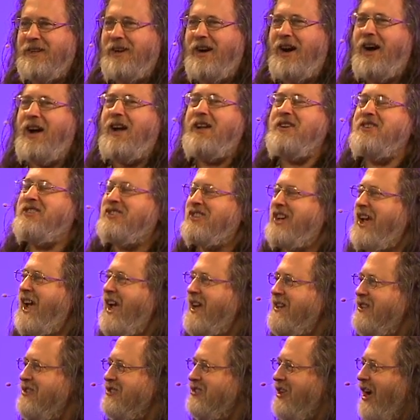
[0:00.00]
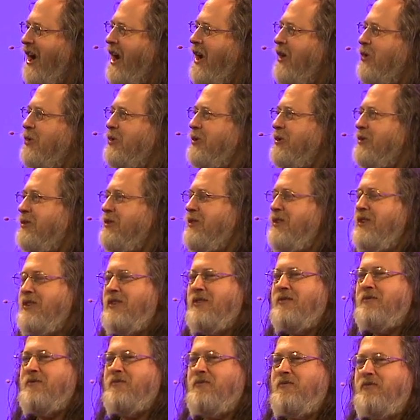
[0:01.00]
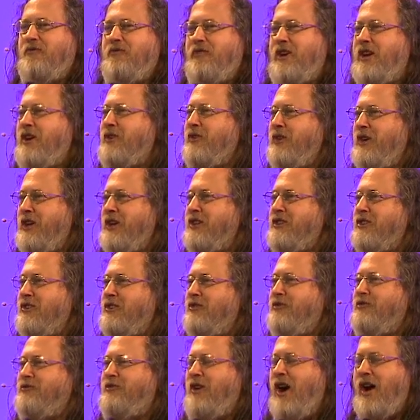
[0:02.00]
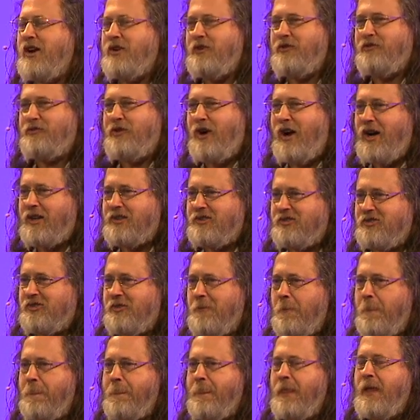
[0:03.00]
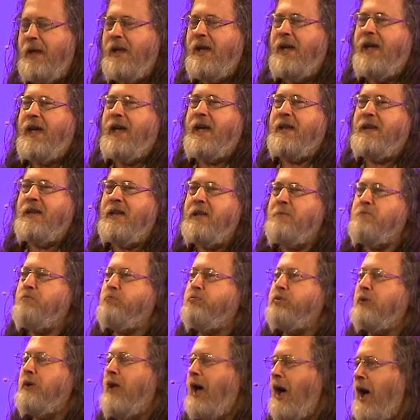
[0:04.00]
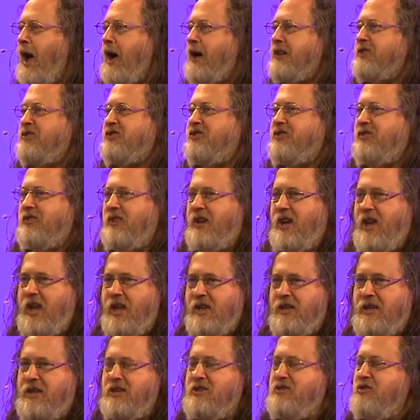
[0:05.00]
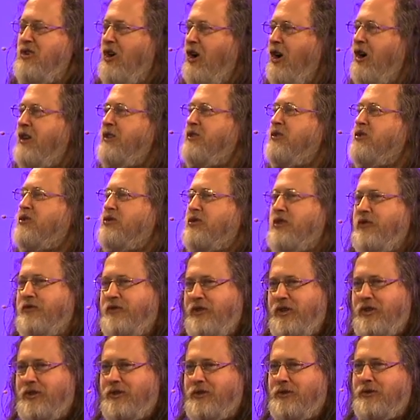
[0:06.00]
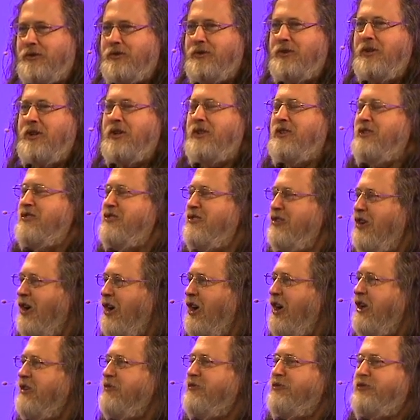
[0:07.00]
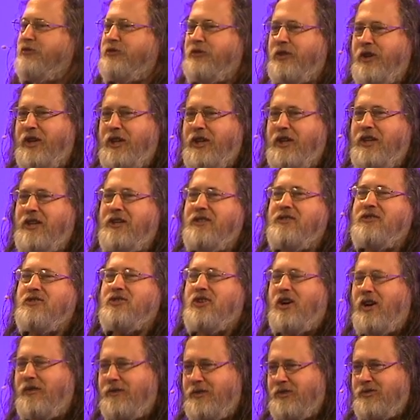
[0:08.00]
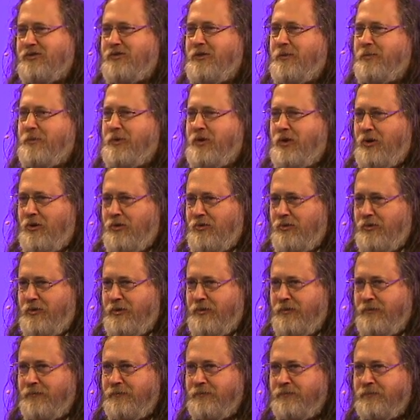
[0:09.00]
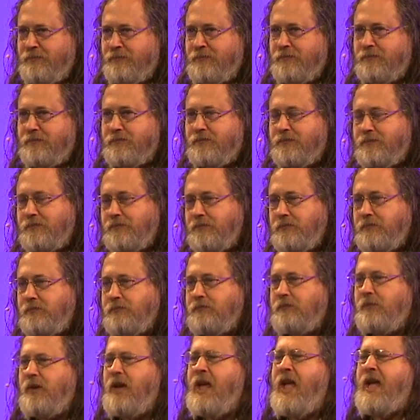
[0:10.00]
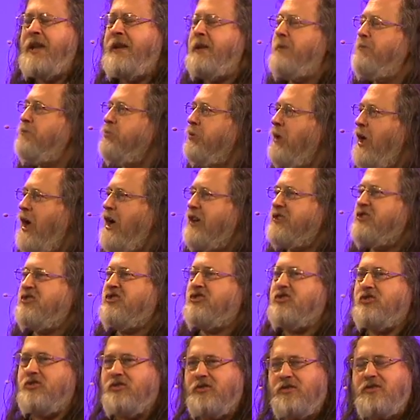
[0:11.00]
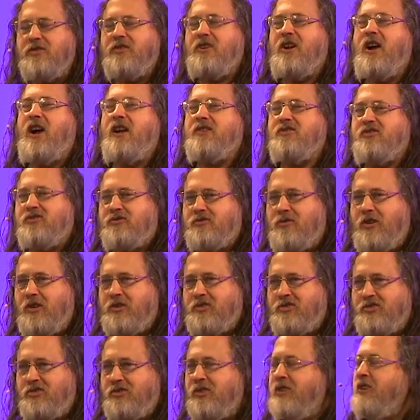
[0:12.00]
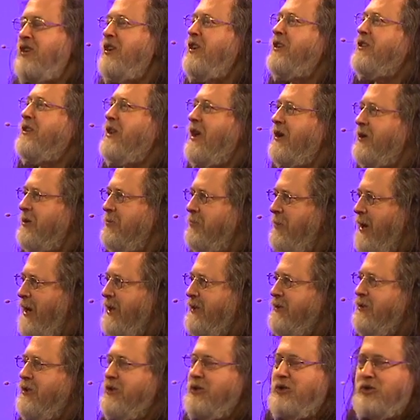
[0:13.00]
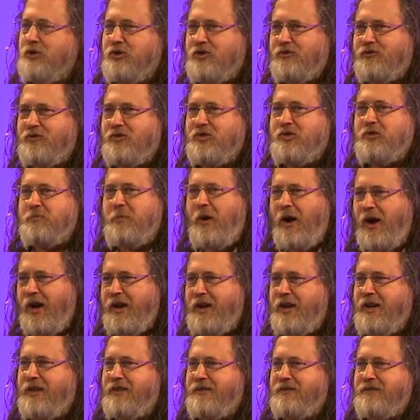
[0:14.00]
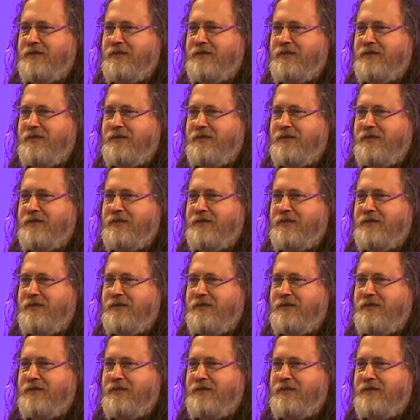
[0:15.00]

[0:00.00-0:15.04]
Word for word: IceCat is our variant of Firefox, and it blocks any non-trivial, non-free JavaScript code. And it blocks certain constructs that are mainly used for spying.